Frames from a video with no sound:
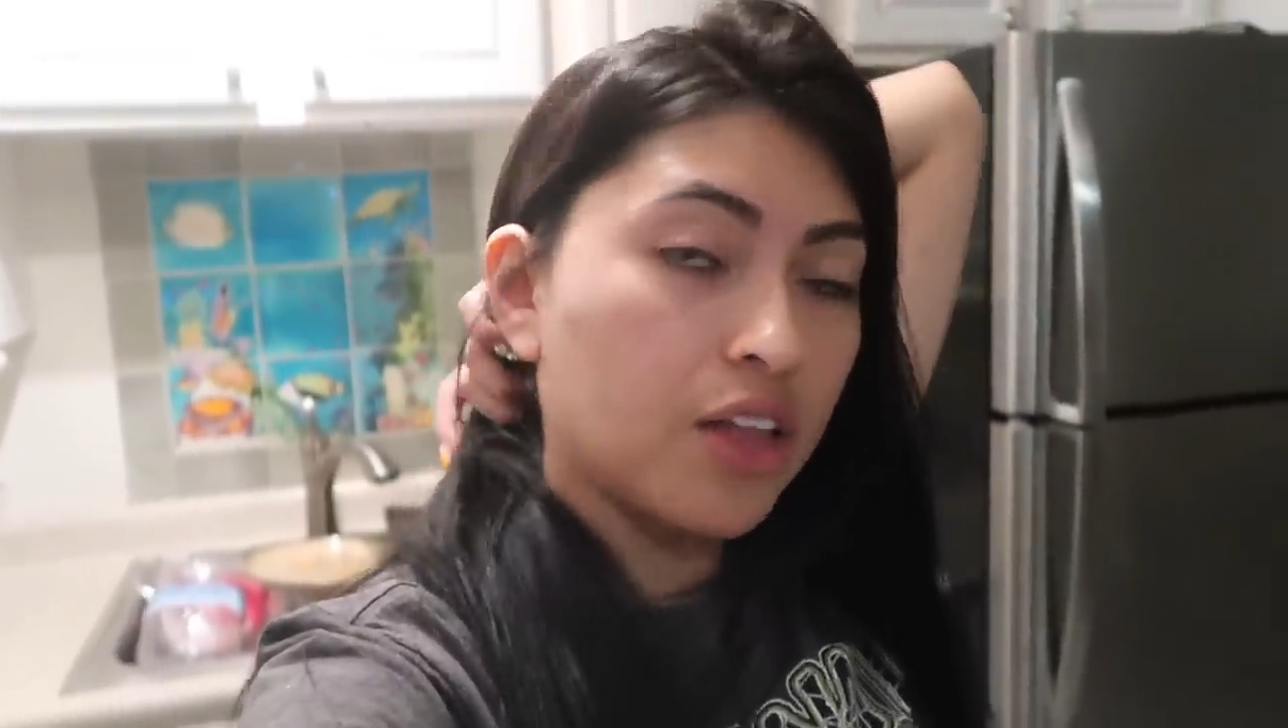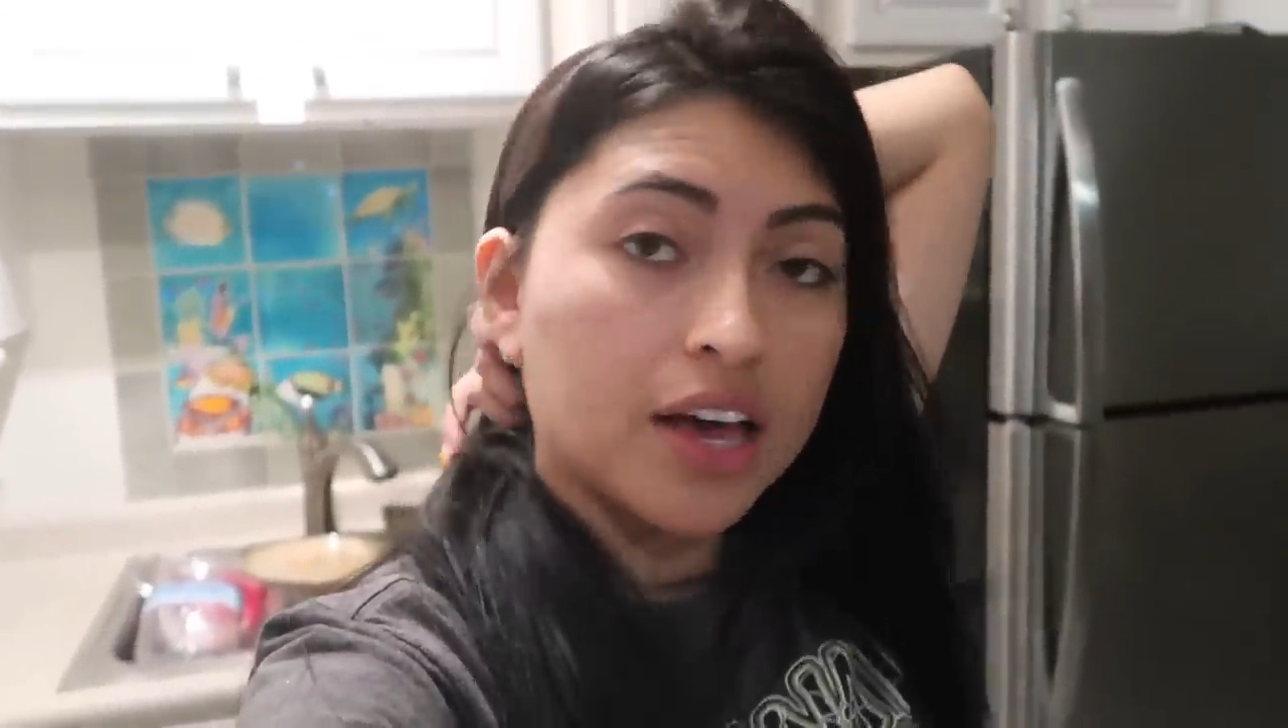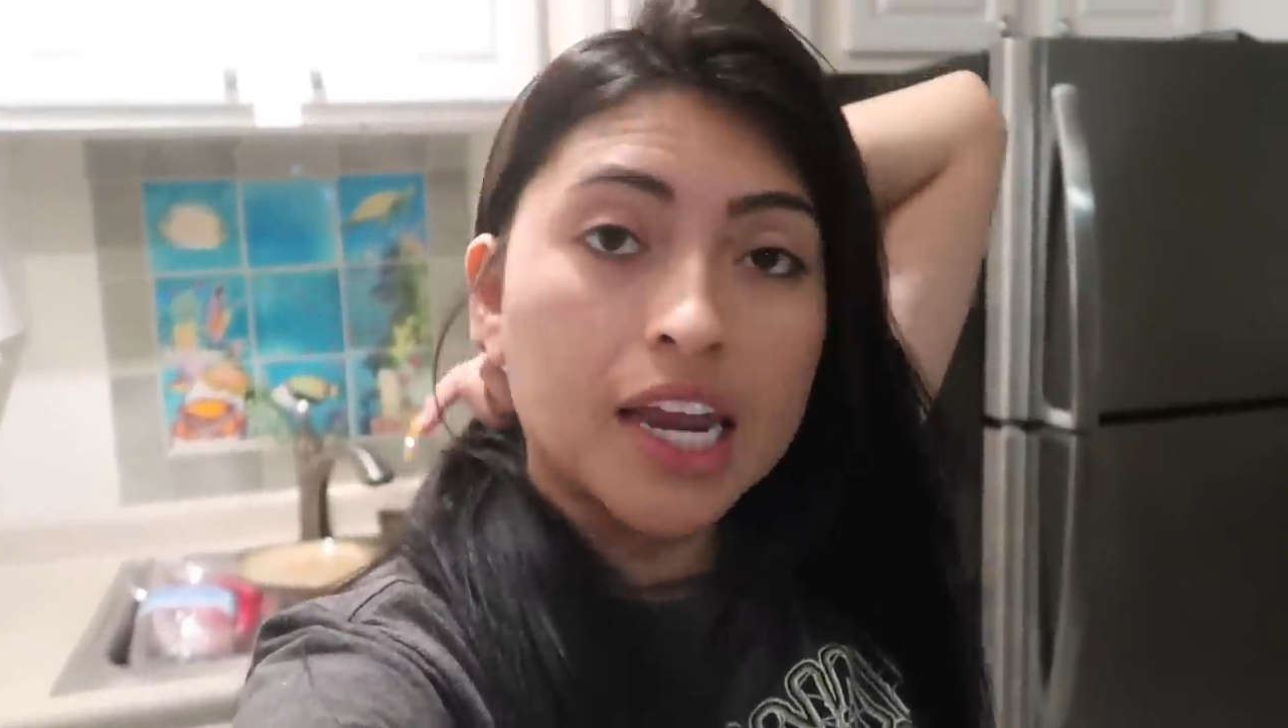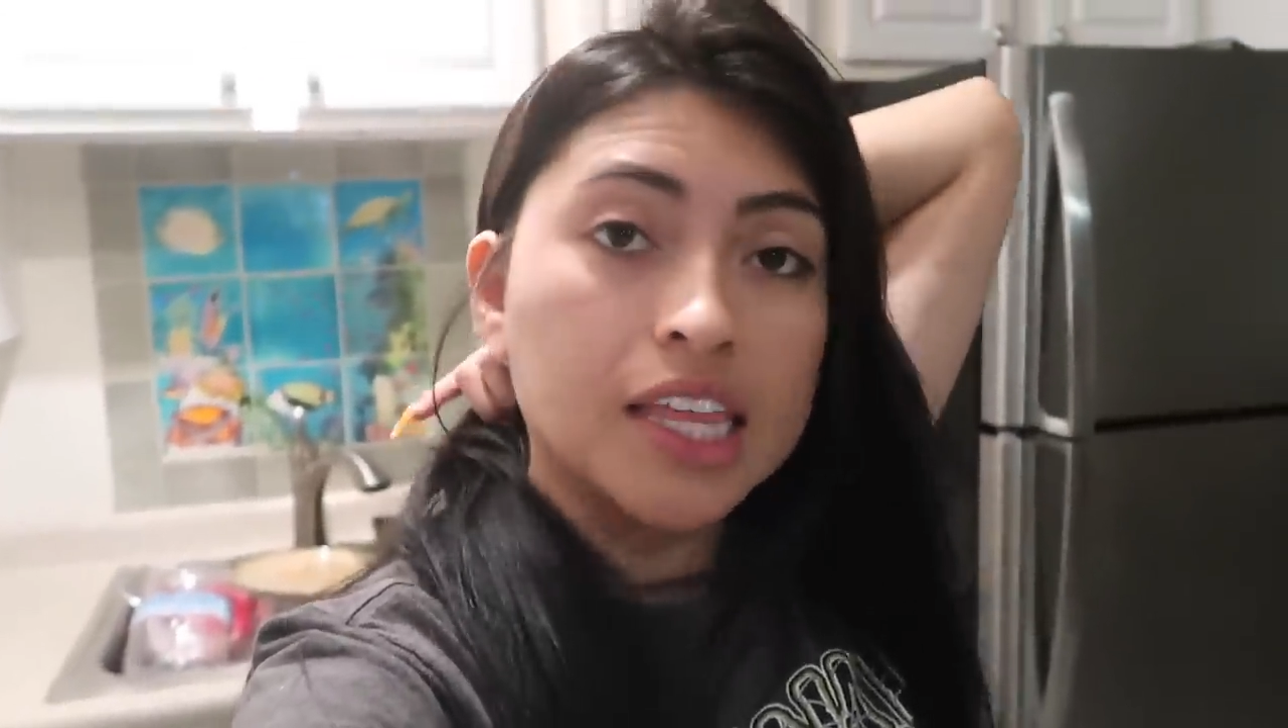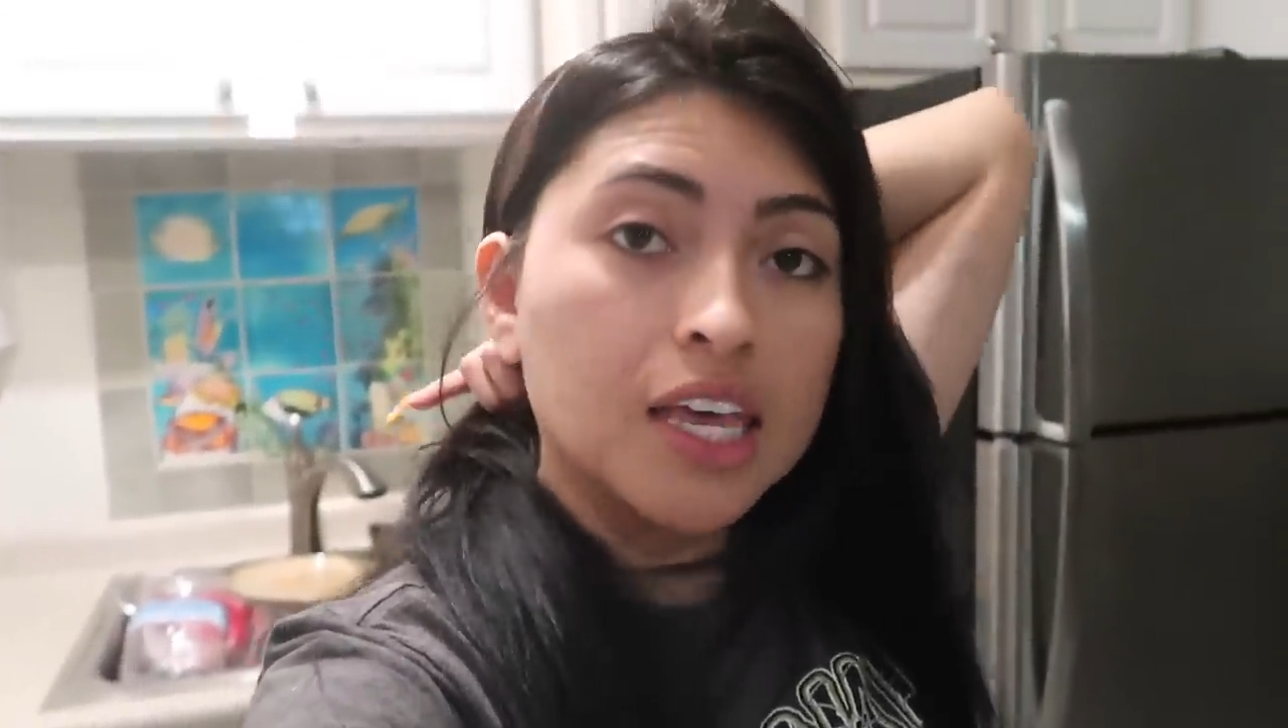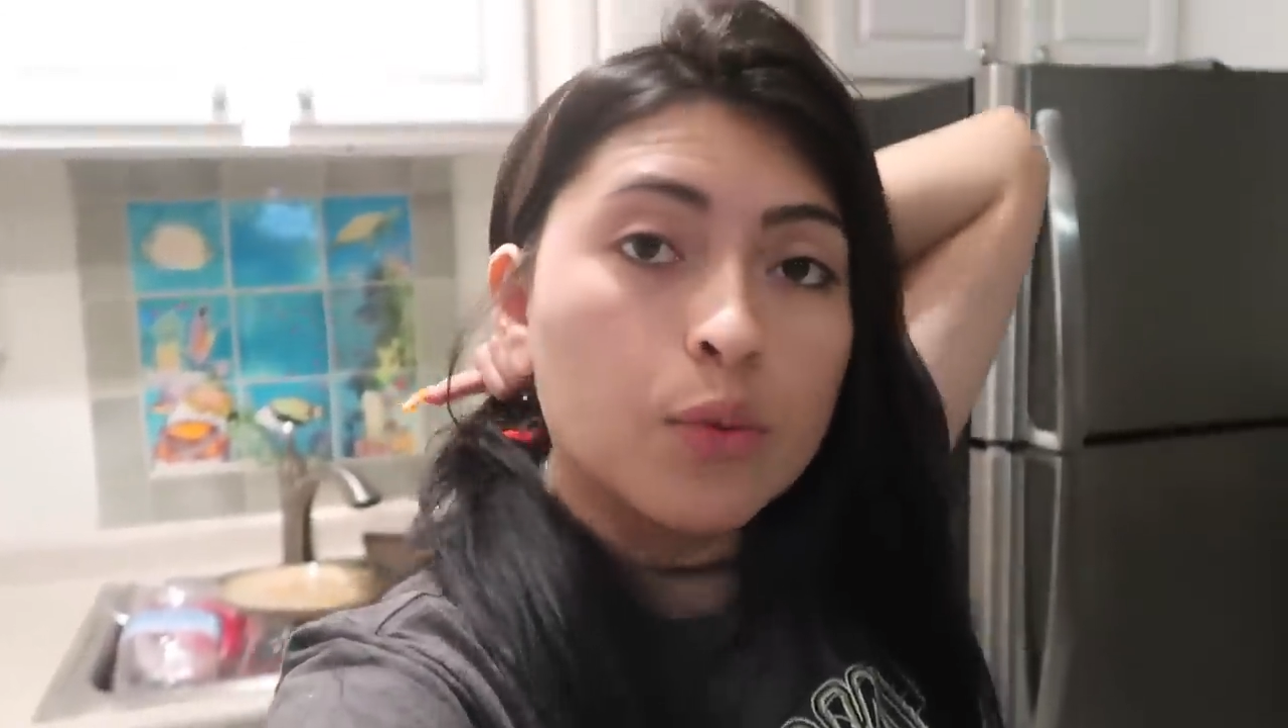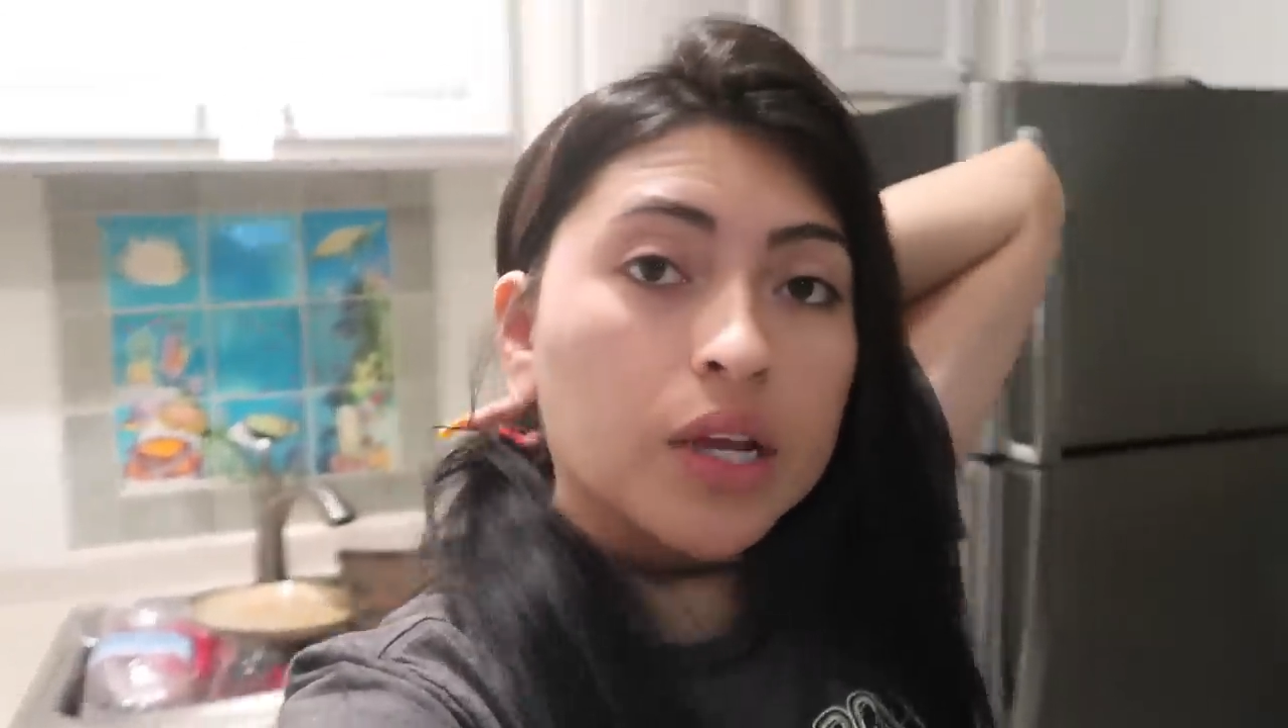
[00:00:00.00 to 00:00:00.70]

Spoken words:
vlog anything.